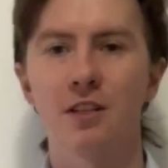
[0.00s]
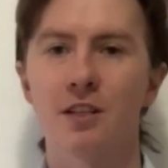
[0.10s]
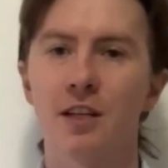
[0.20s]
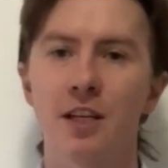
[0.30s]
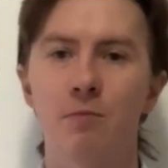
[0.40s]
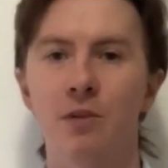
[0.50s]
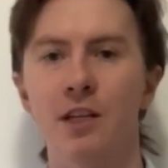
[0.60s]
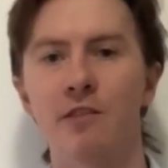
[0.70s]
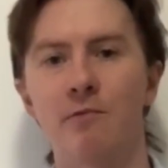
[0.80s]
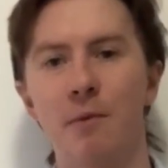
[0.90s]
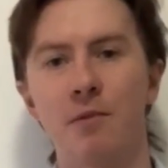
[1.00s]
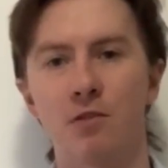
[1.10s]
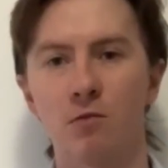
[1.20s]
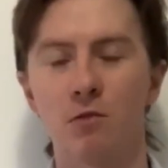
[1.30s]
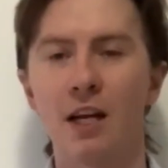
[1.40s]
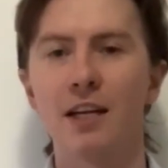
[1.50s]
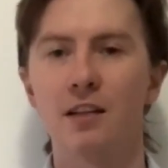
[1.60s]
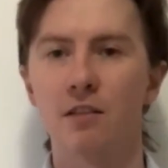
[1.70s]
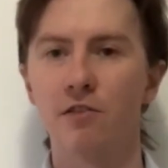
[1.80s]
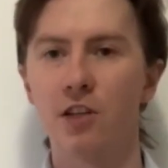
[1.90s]
today. Please remember to like
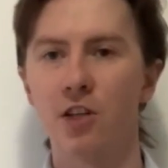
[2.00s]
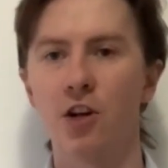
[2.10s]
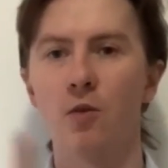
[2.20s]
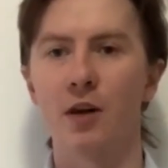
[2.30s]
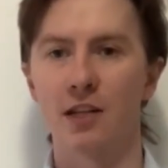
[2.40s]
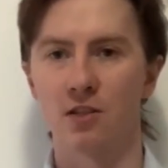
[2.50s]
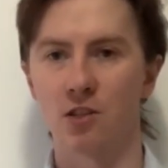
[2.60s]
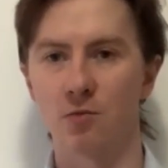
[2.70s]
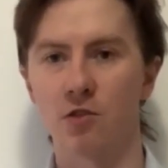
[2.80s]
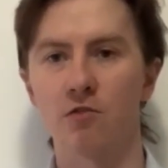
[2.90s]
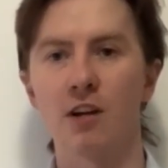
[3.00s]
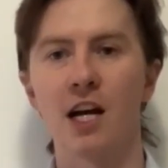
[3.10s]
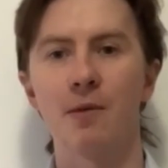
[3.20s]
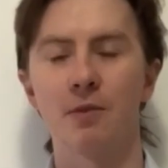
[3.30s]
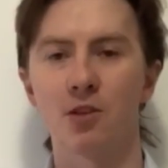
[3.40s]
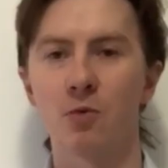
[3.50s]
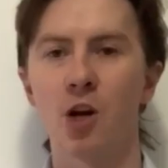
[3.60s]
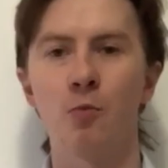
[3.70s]
the video and subscribe as well.